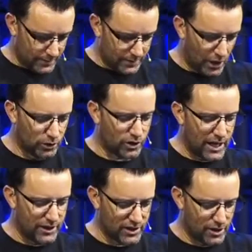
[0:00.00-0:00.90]
Don't try
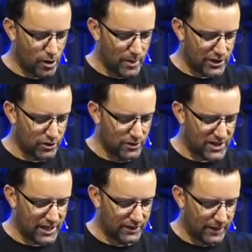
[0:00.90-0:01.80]
this at home. I shouldn't have
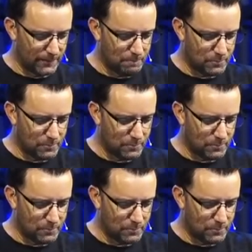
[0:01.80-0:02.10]
said that